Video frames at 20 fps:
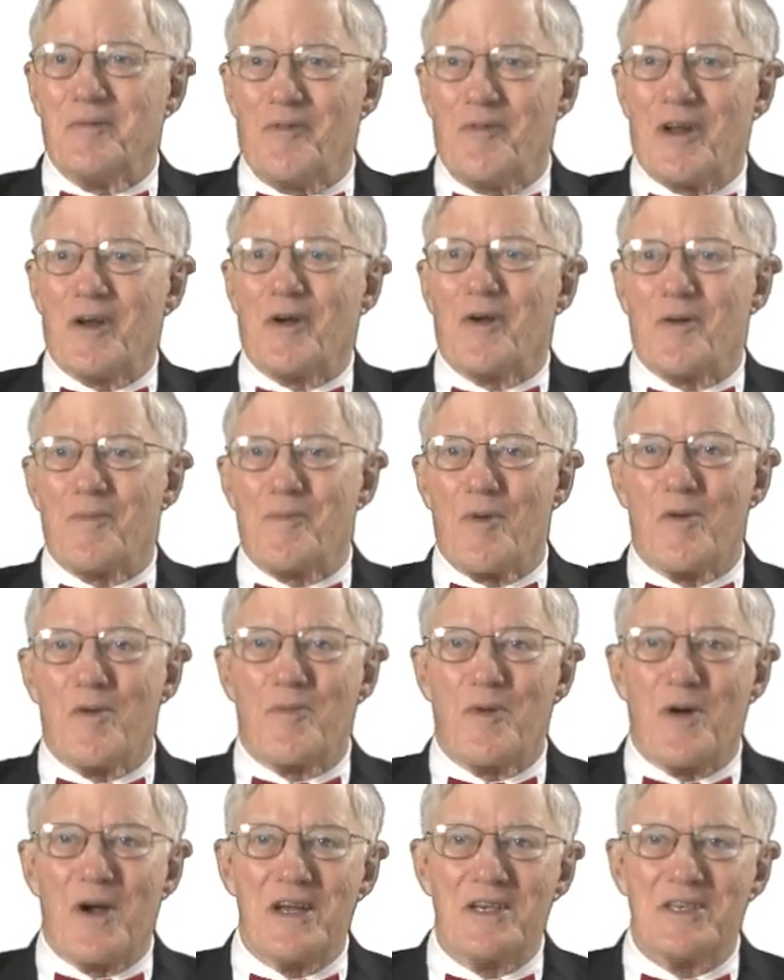federal
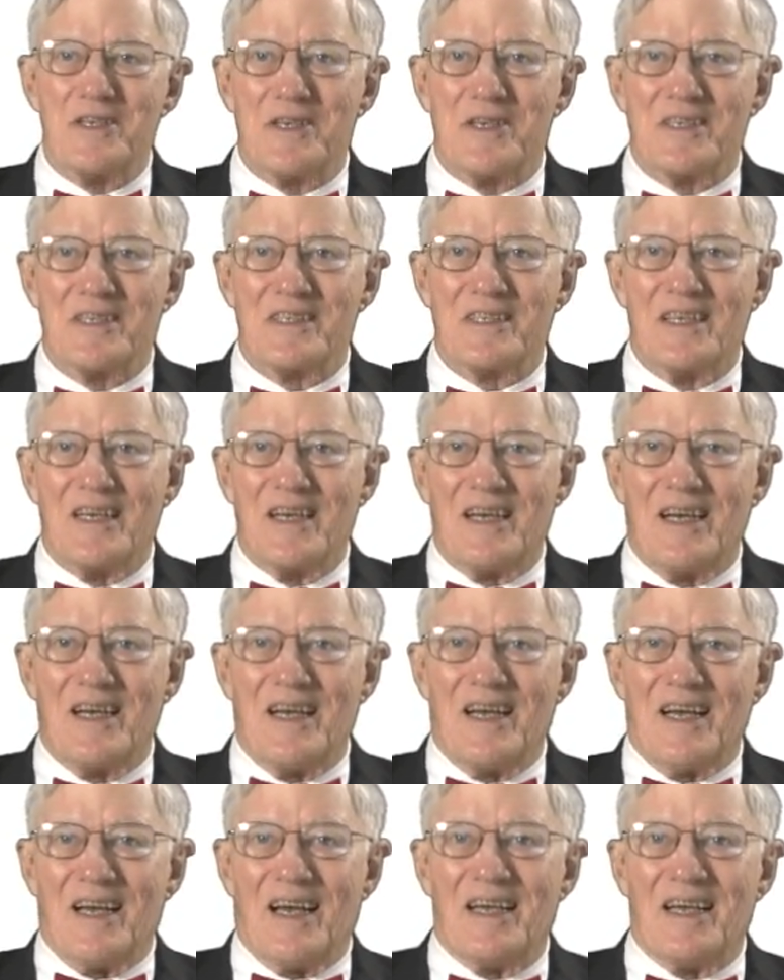appropriations.
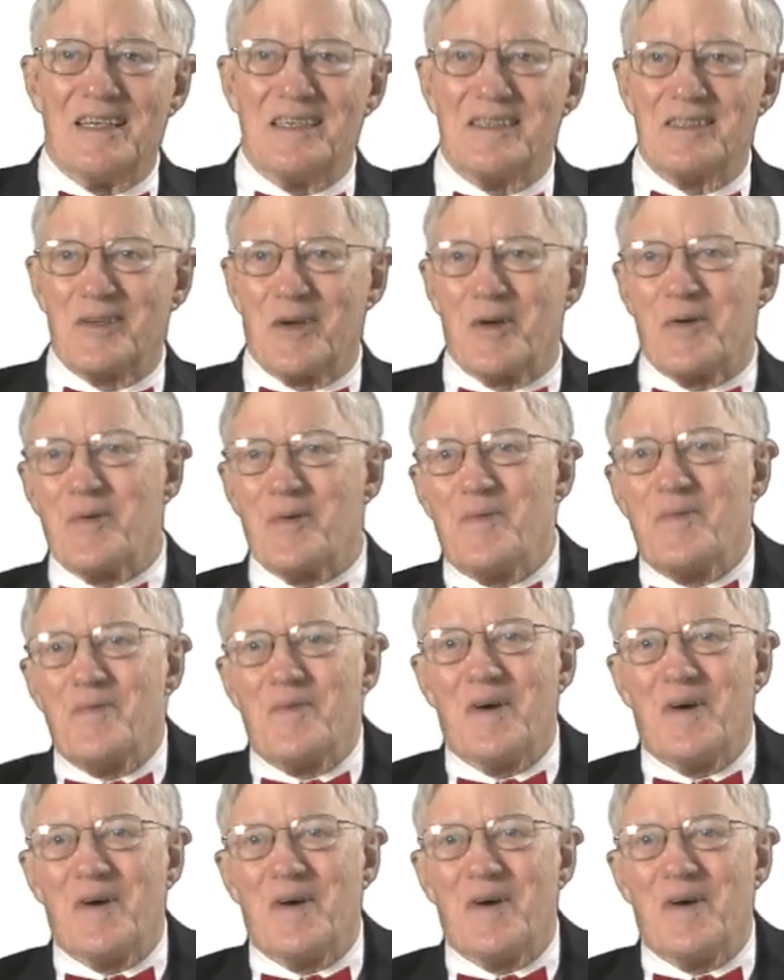And so